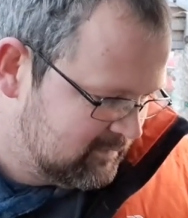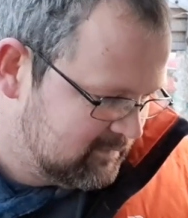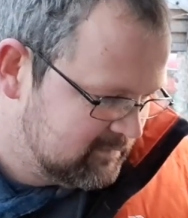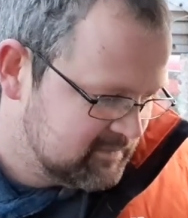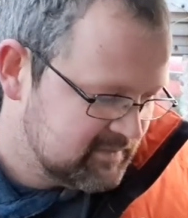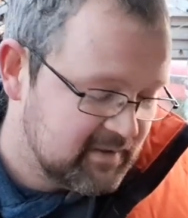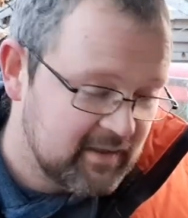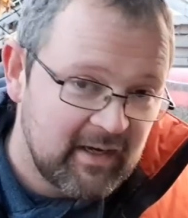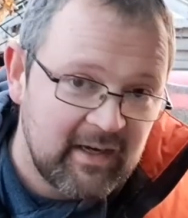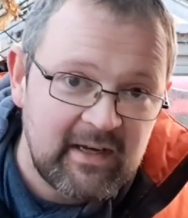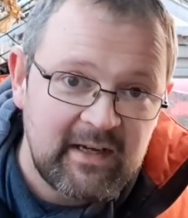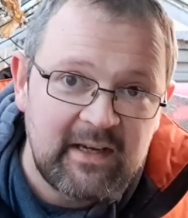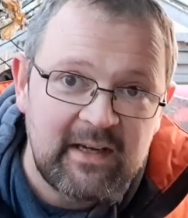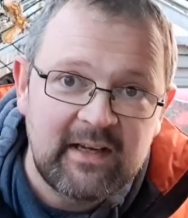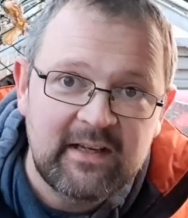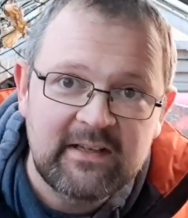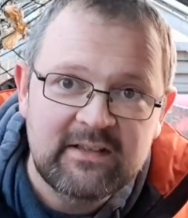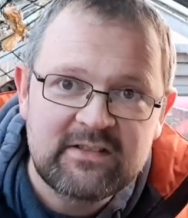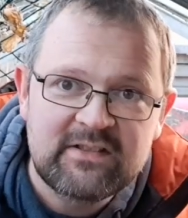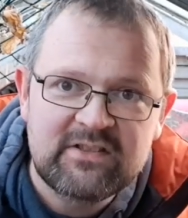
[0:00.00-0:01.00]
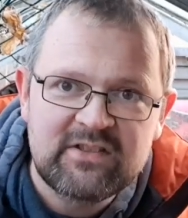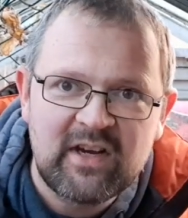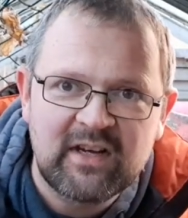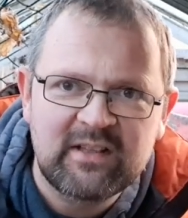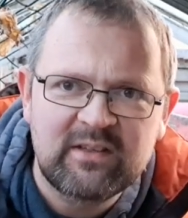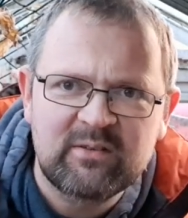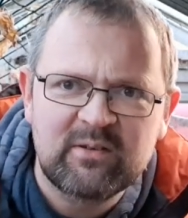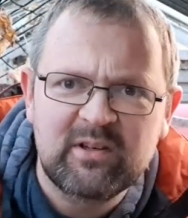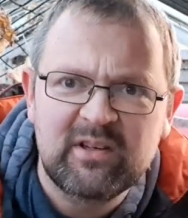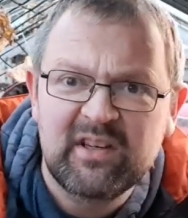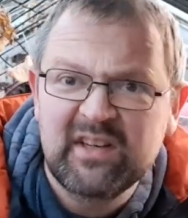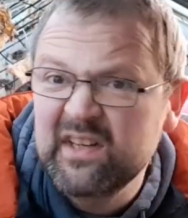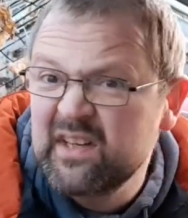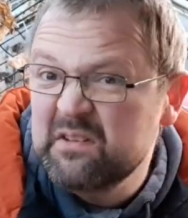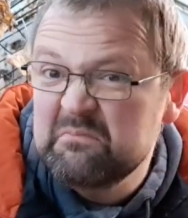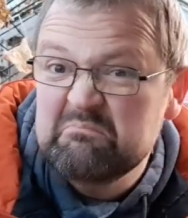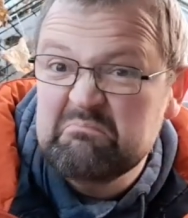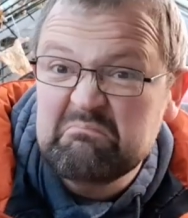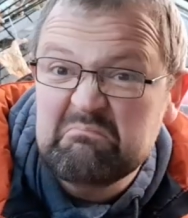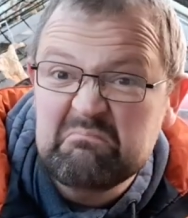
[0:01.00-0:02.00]
Today is
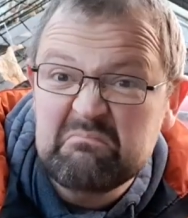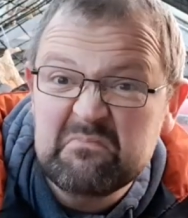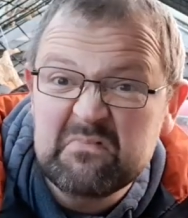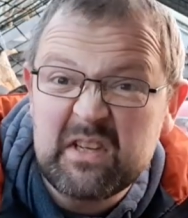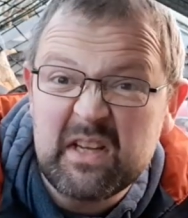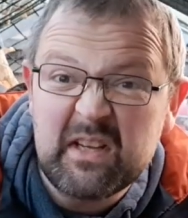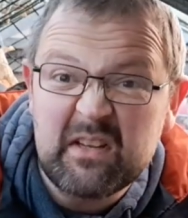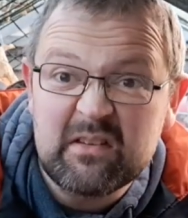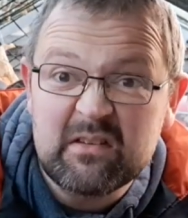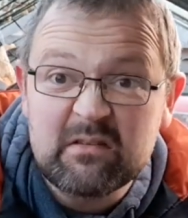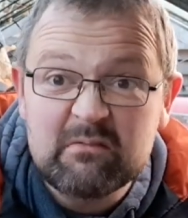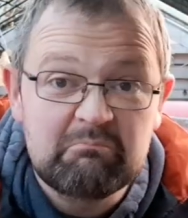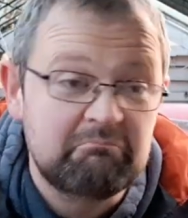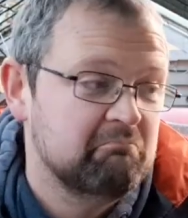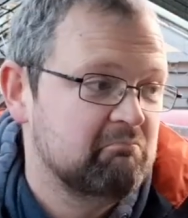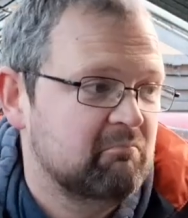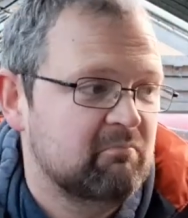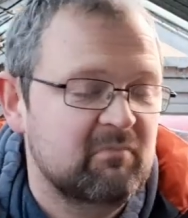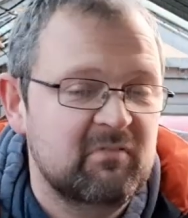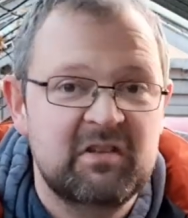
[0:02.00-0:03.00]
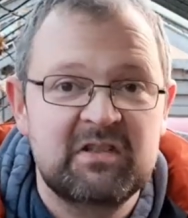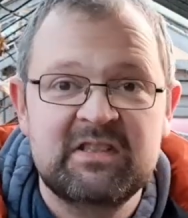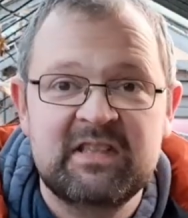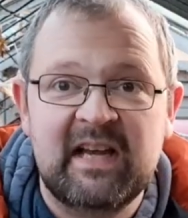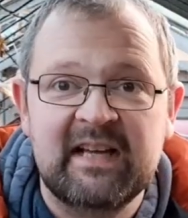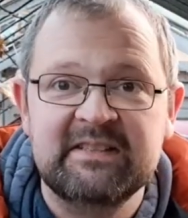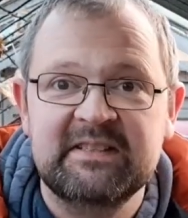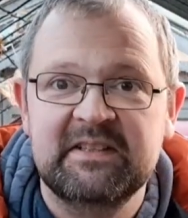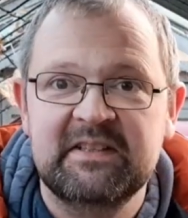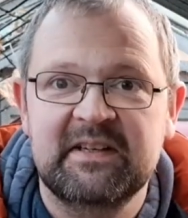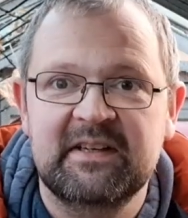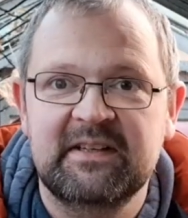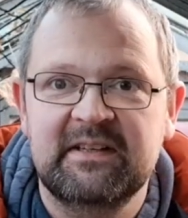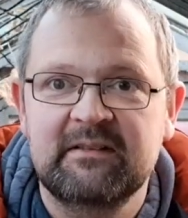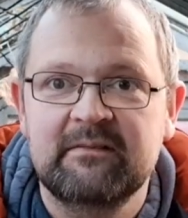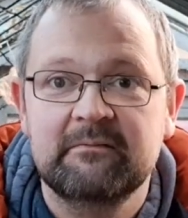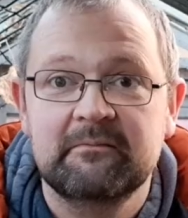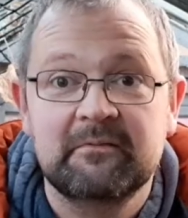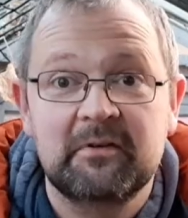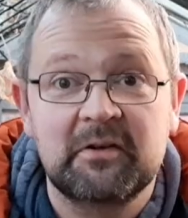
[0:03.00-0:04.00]
January 6th, the Saturday,
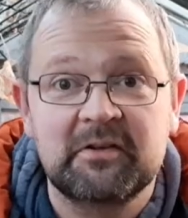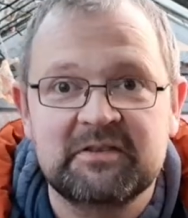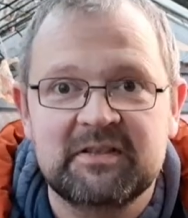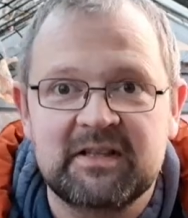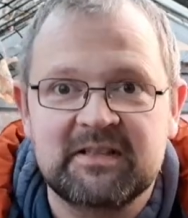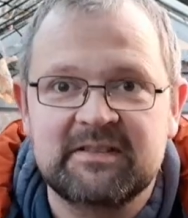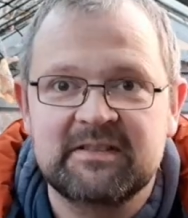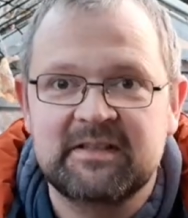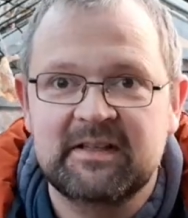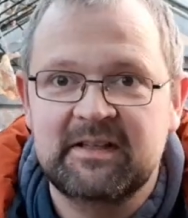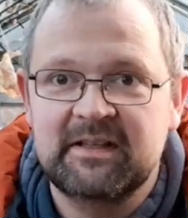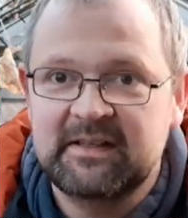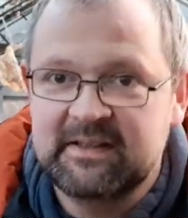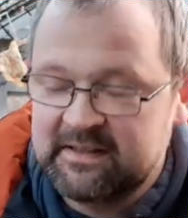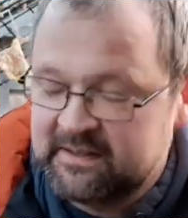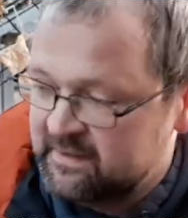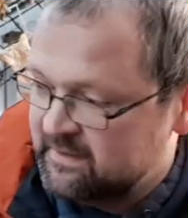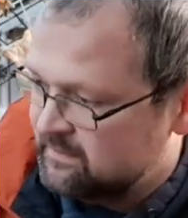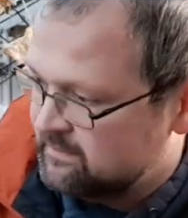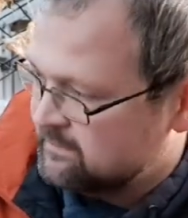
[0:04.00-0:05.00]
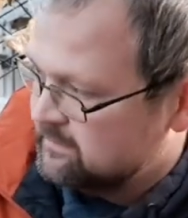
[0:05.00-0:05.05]
first Saturday of the year.